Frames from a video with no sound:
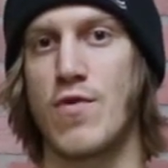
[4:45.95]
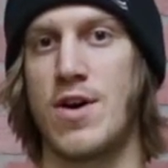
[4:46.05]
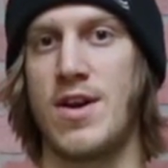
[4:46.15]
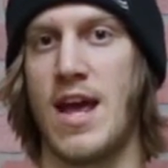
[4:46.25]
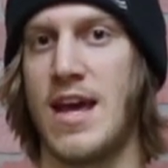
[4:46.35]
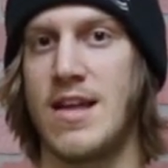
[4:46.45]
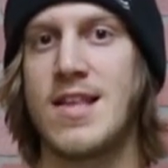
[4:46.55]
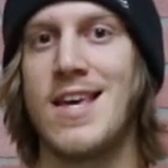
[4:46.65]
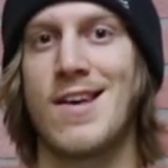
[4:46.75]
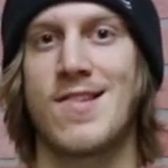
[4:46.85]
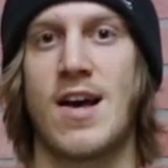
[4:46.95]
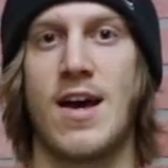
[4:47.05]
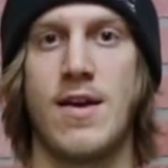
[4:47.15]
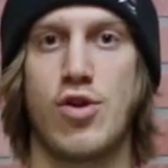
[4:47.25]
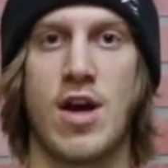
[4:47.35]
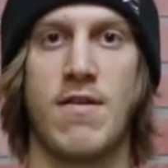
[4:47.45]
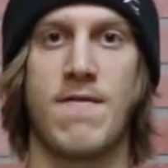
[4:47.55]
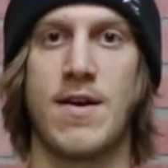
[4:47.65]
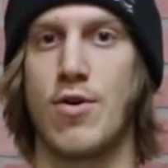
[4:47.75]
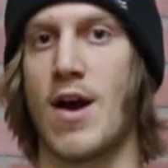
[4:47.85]
run a TSI Chetty
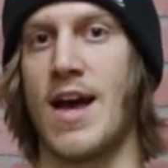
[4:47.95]
Fender.